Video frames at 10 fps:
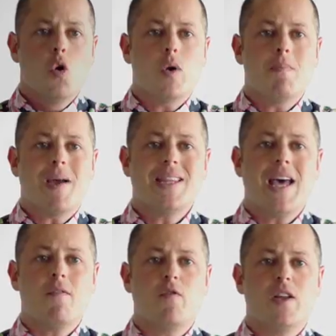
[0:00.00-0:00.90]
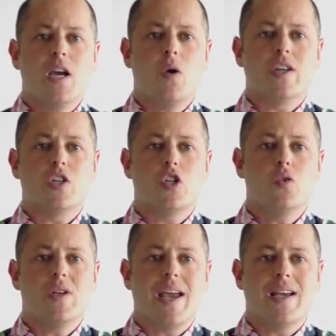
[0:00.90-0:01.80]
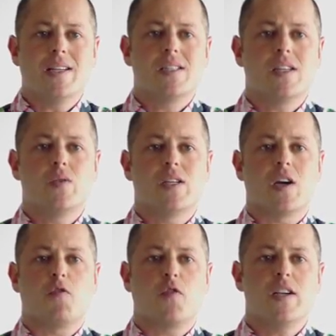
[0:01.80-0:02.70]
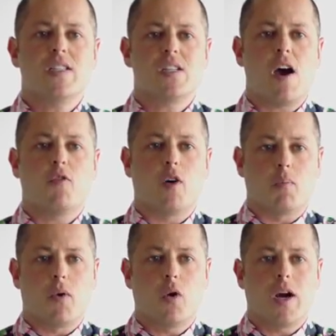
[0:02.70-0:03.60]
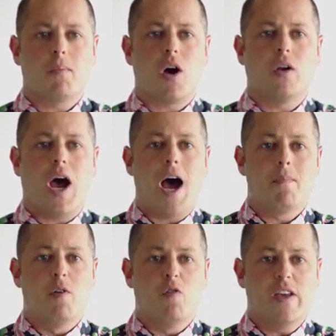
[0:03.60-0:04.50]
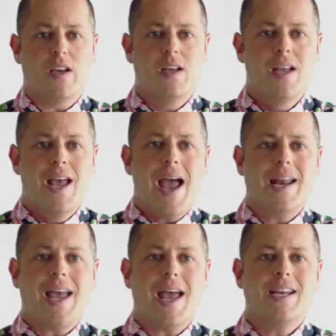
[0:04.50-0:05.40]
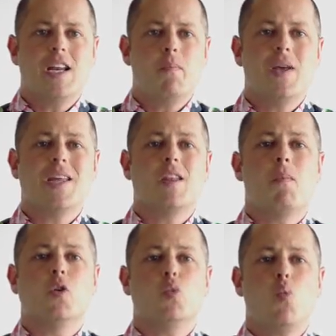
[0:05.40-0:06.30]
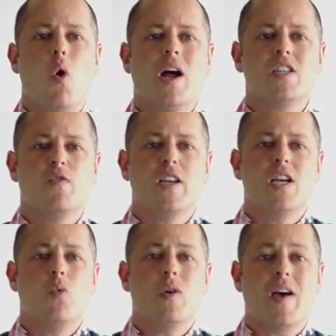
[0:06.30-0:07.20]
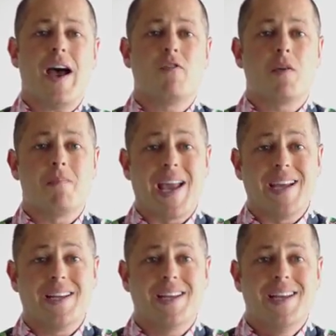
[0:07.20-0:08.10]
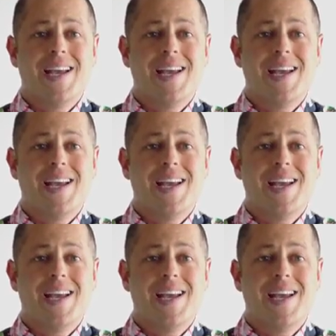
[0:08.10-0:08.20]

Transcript: We made that video in 2 days using a free software program called iMovie, and it ended up being the most watched video we've ever made.